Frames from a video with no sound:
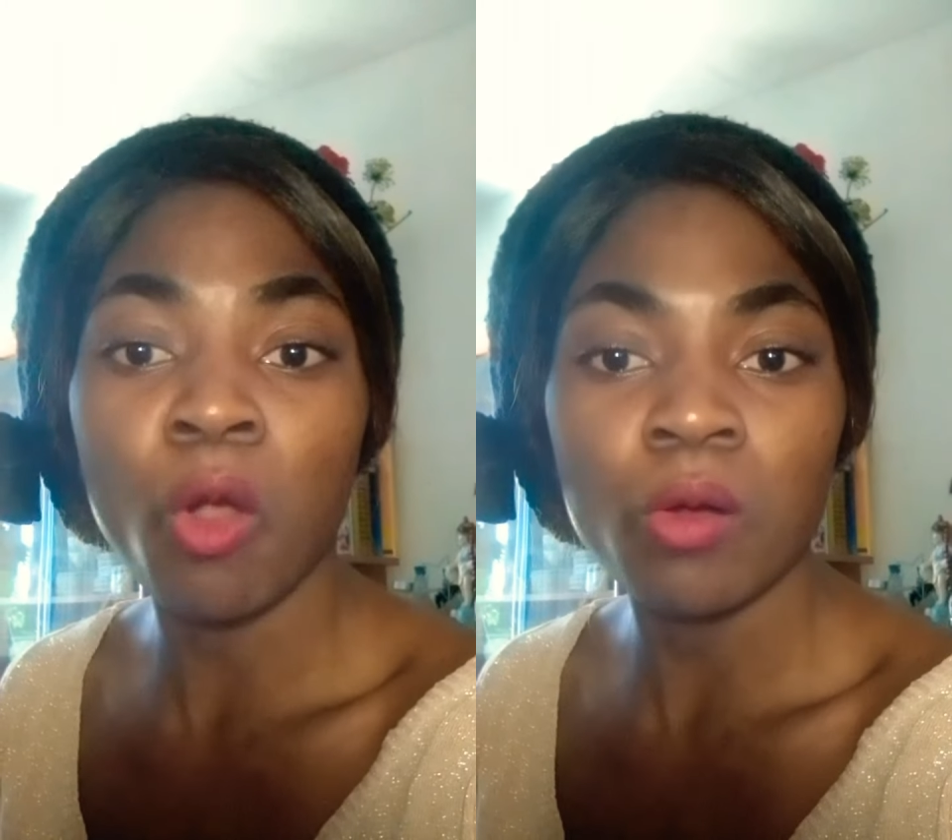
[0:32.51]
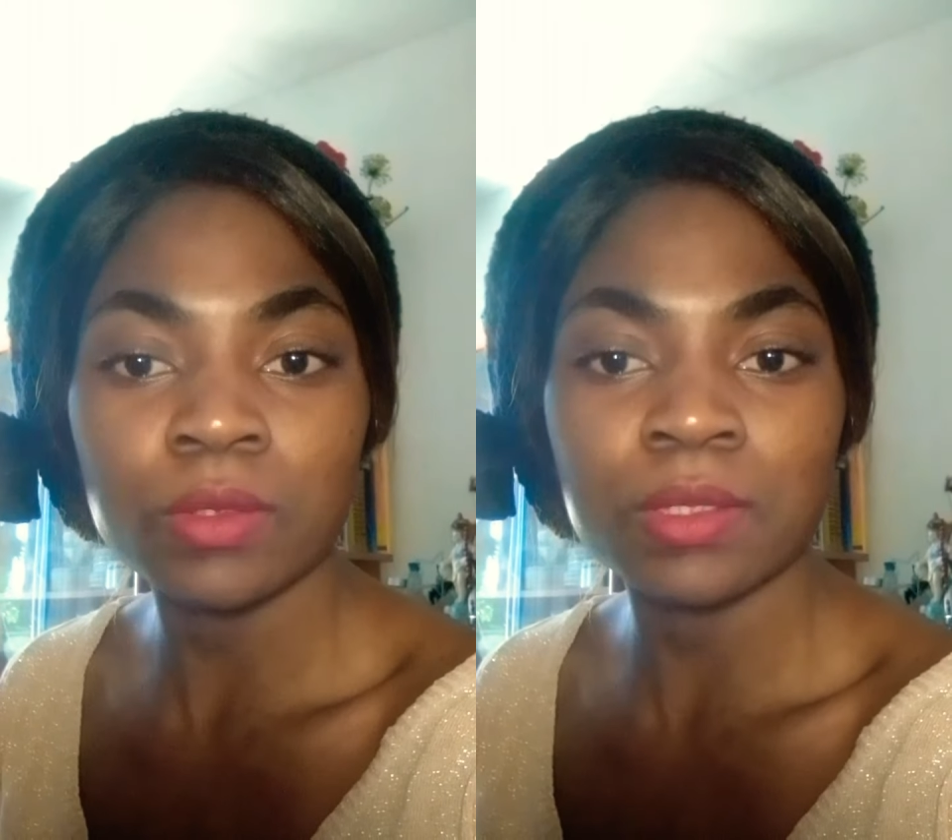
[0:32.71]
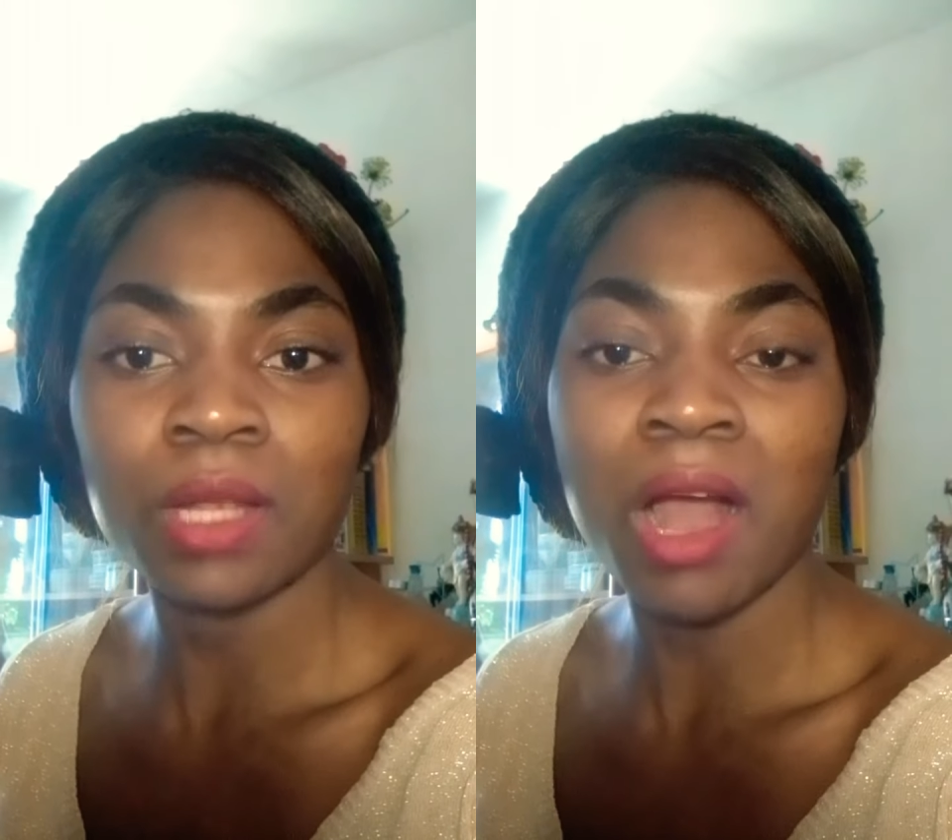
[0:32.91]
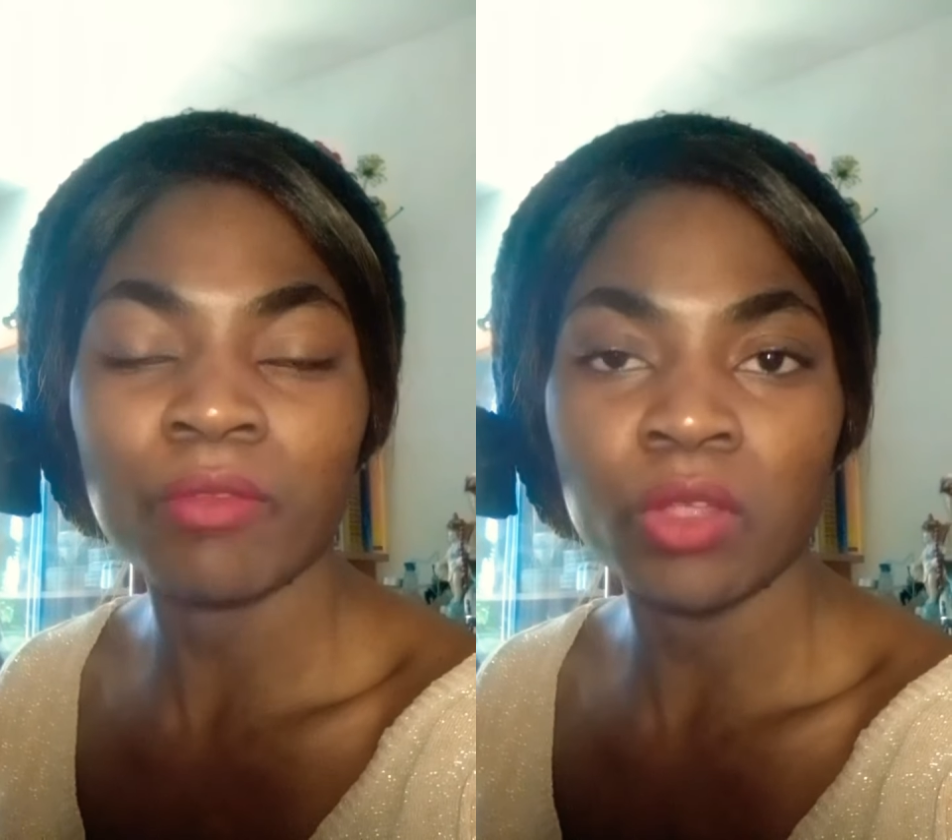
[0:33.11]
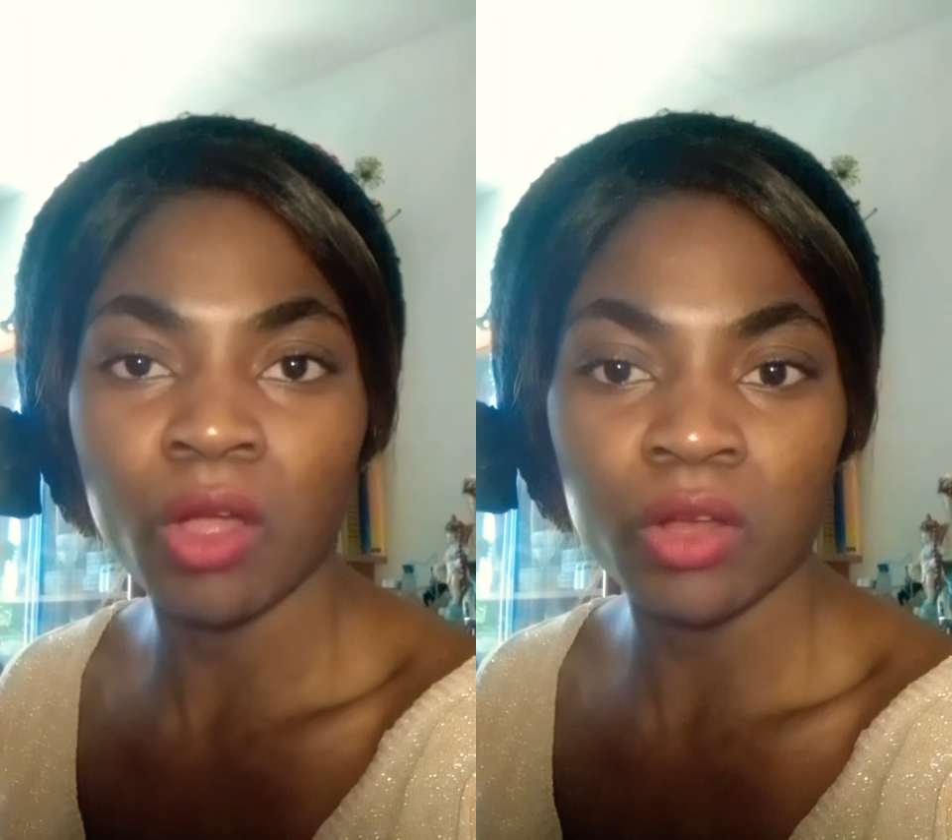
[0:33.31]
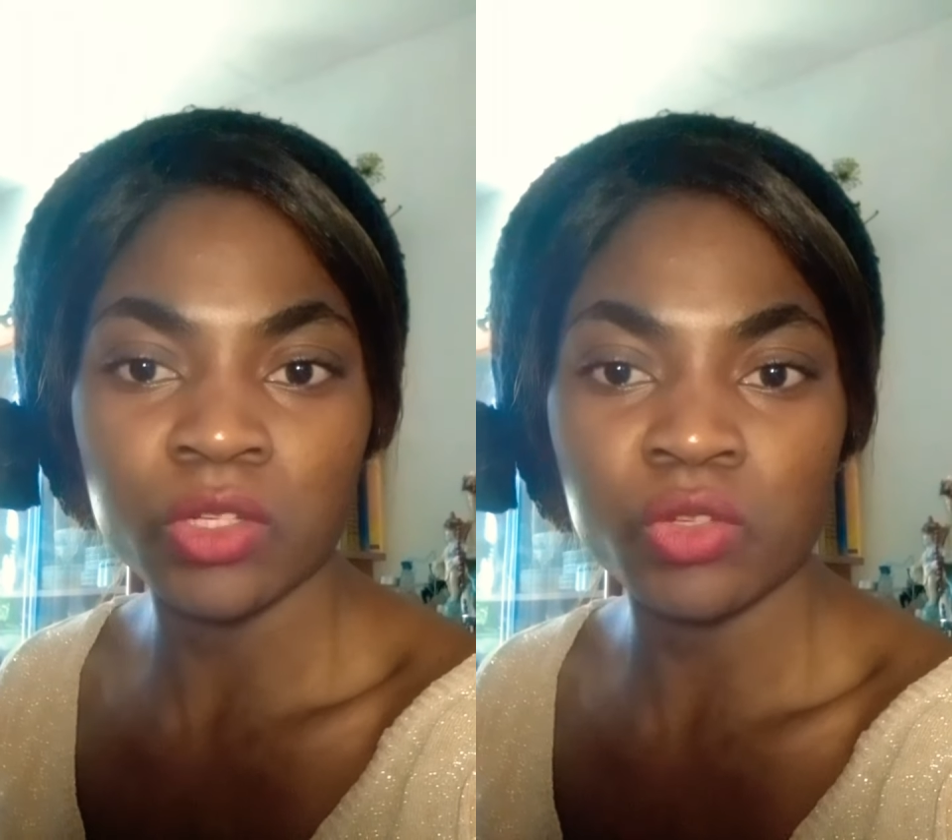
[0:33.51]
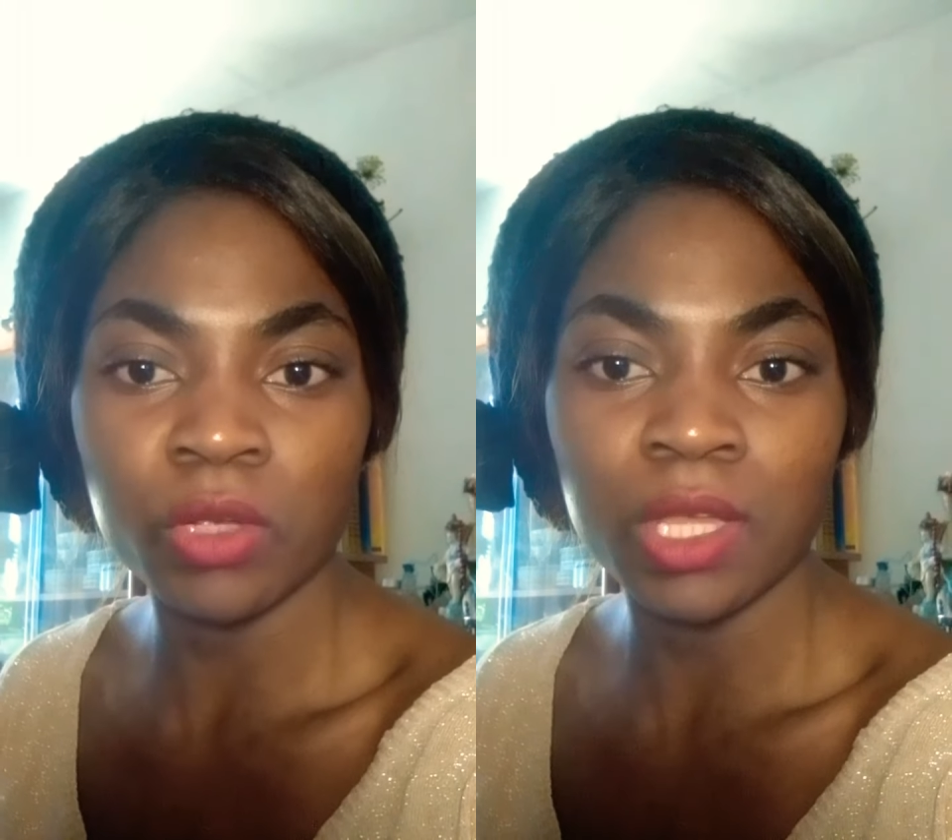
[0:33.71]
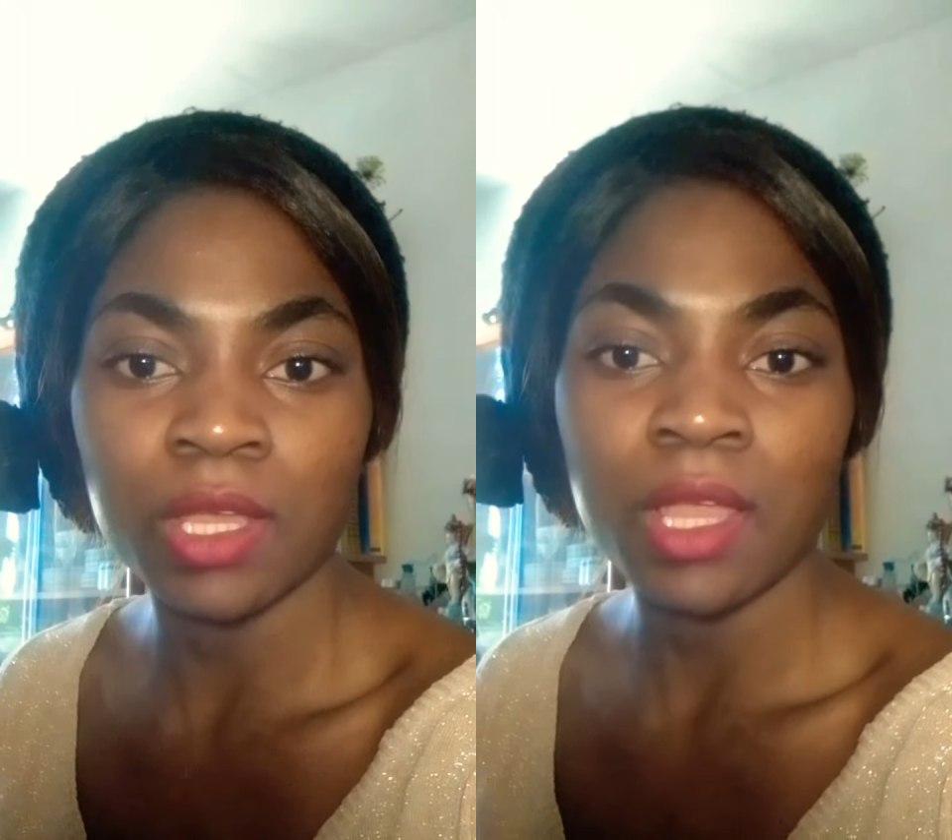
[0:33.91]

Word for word: the counselor of the country.